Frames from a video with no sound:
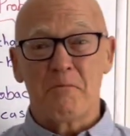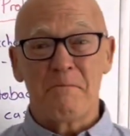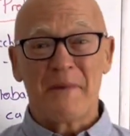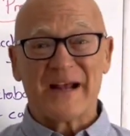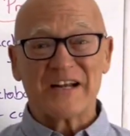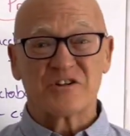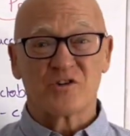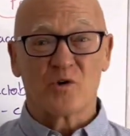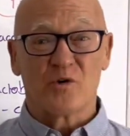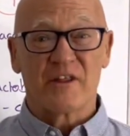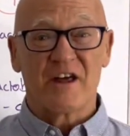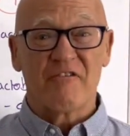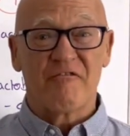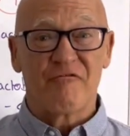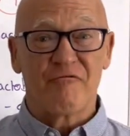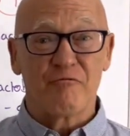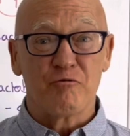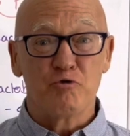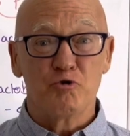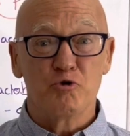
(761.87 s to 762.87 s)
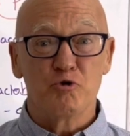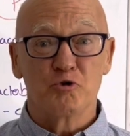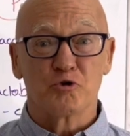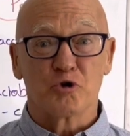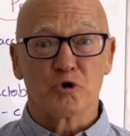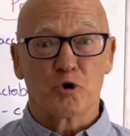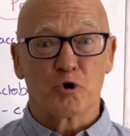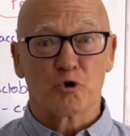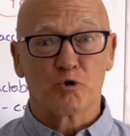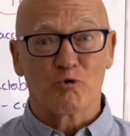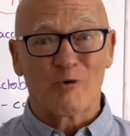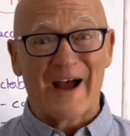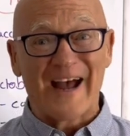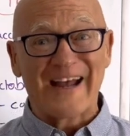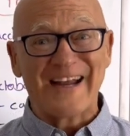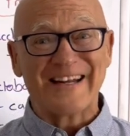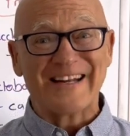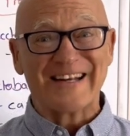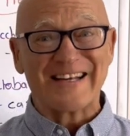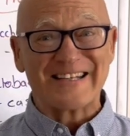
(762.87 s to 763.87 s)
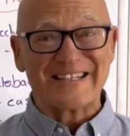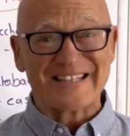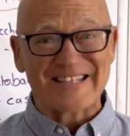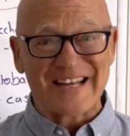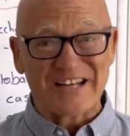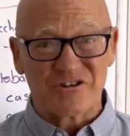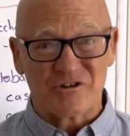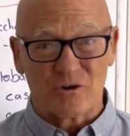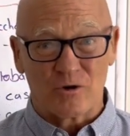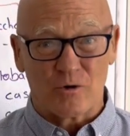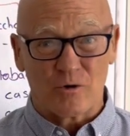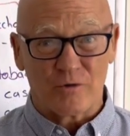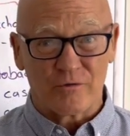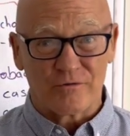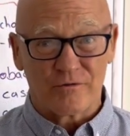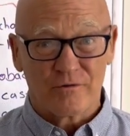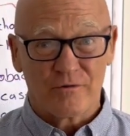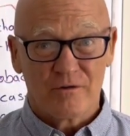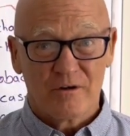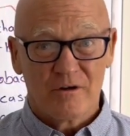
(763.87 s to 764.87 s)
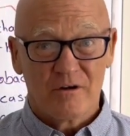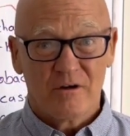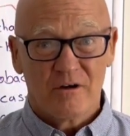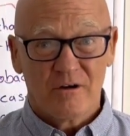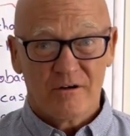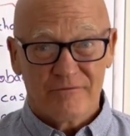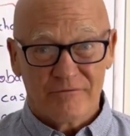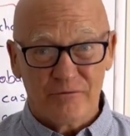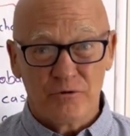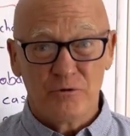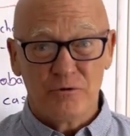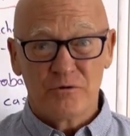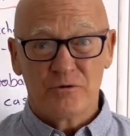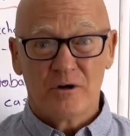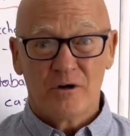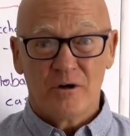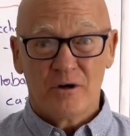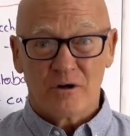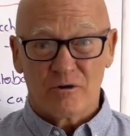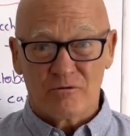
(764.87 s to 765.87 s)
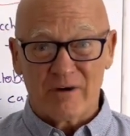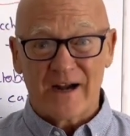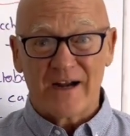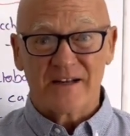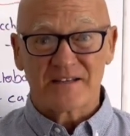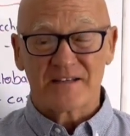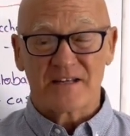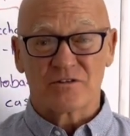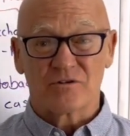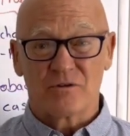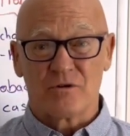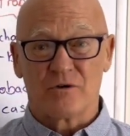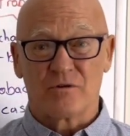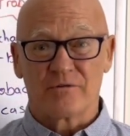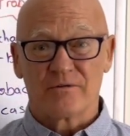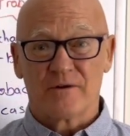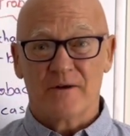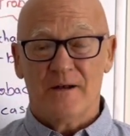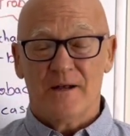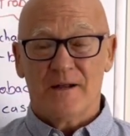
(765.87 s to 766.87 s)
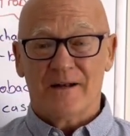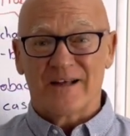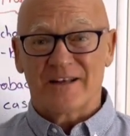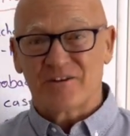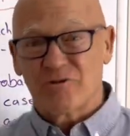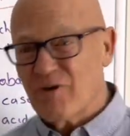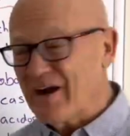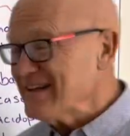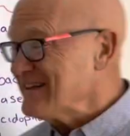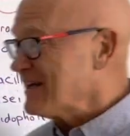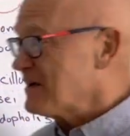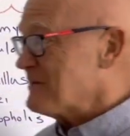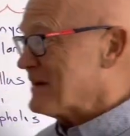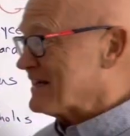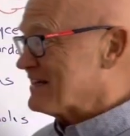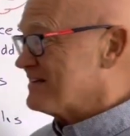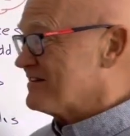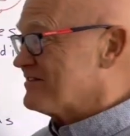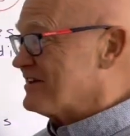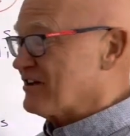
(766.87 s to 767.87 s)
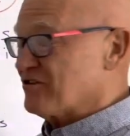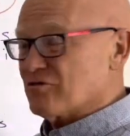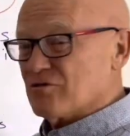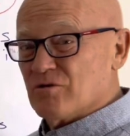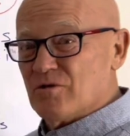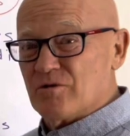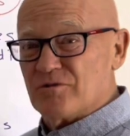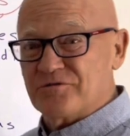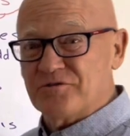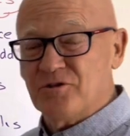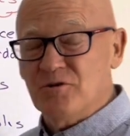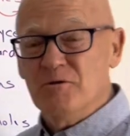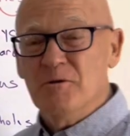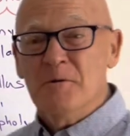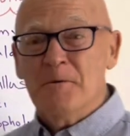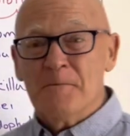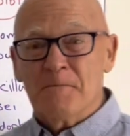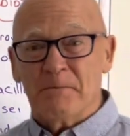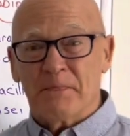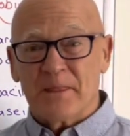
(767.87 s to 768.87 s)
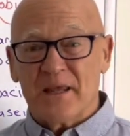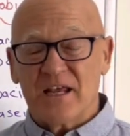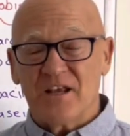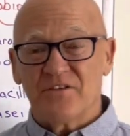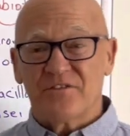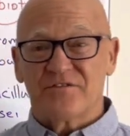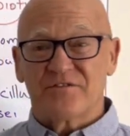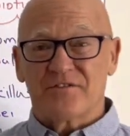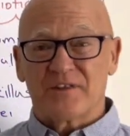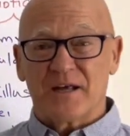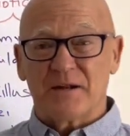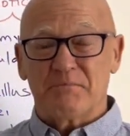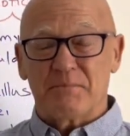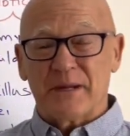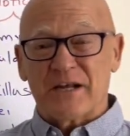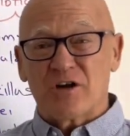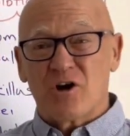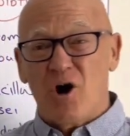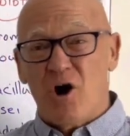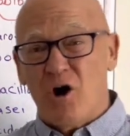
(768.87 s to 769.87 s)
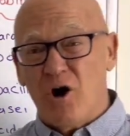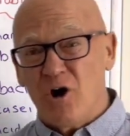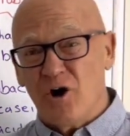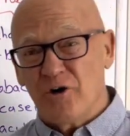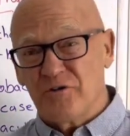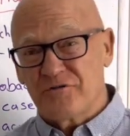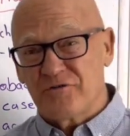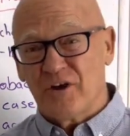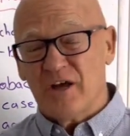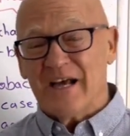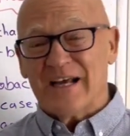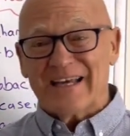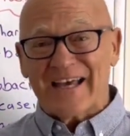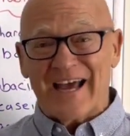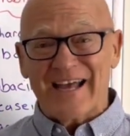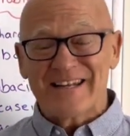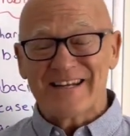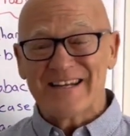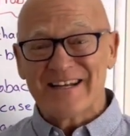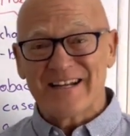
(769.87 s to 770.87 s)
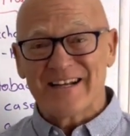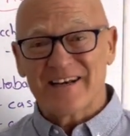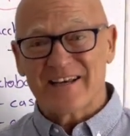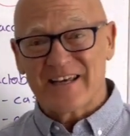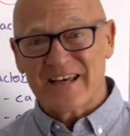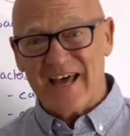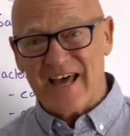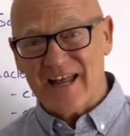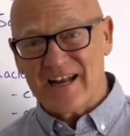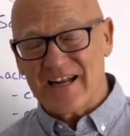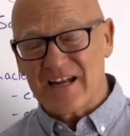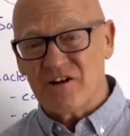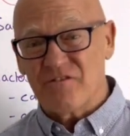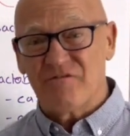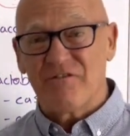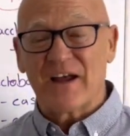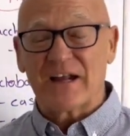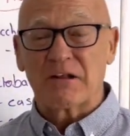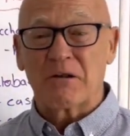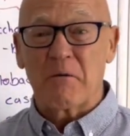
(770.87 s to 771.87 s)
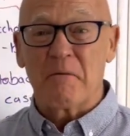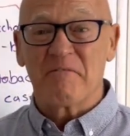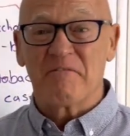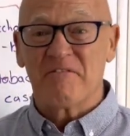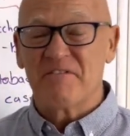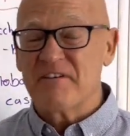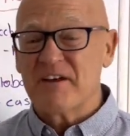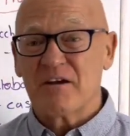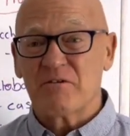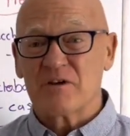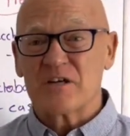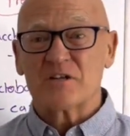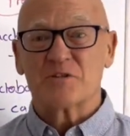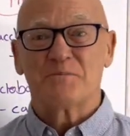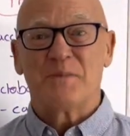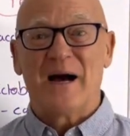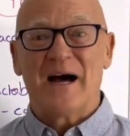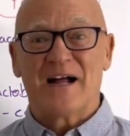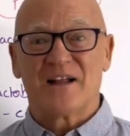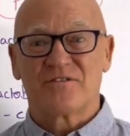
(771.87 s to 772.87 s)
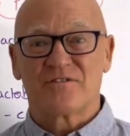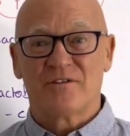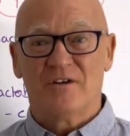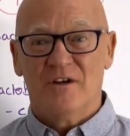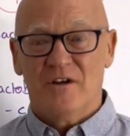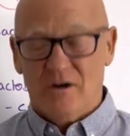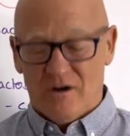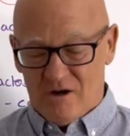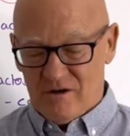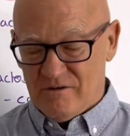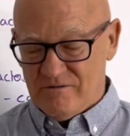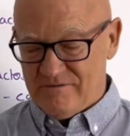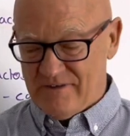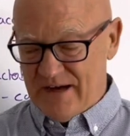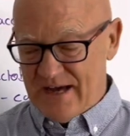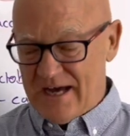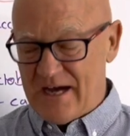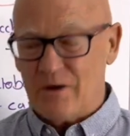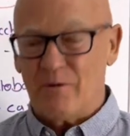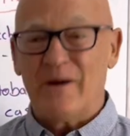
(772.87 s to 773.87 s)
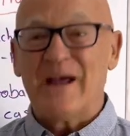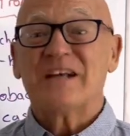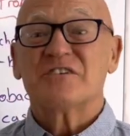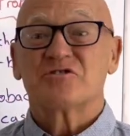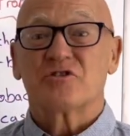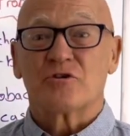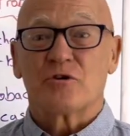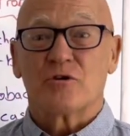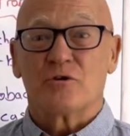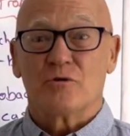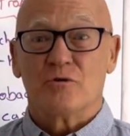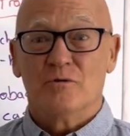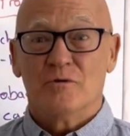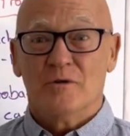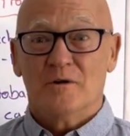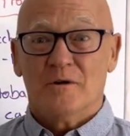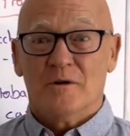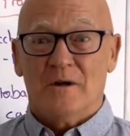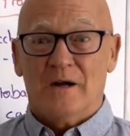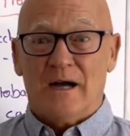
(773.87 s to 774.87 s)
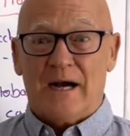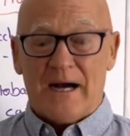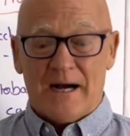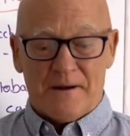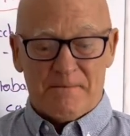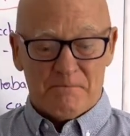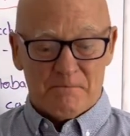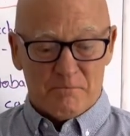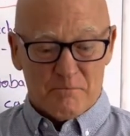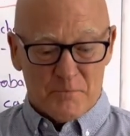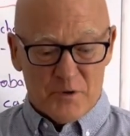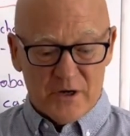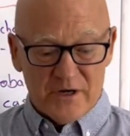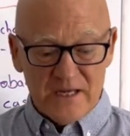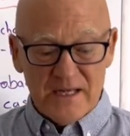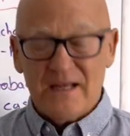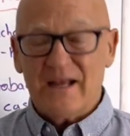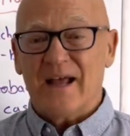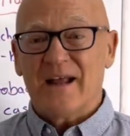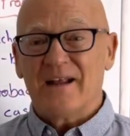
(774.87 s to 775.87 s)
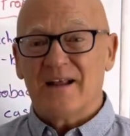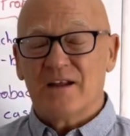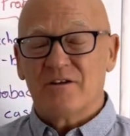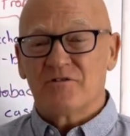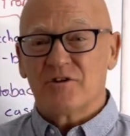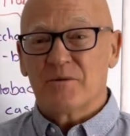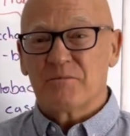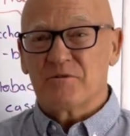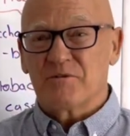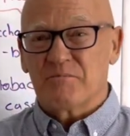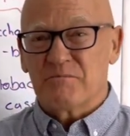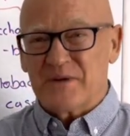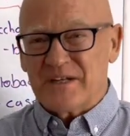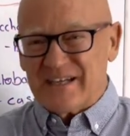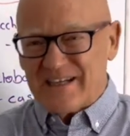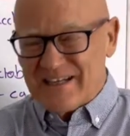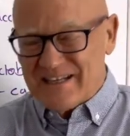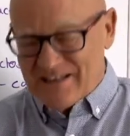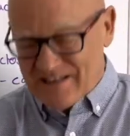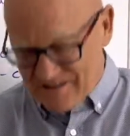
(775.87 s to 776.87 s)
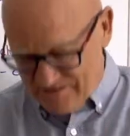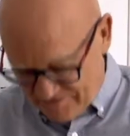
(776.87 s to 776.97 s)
make sure they're food-grade essential oils. Food-grade essential oils. Now, the great thing about the essential oils, too, is that because candida can infect various parts of our external body, in terms of particularly in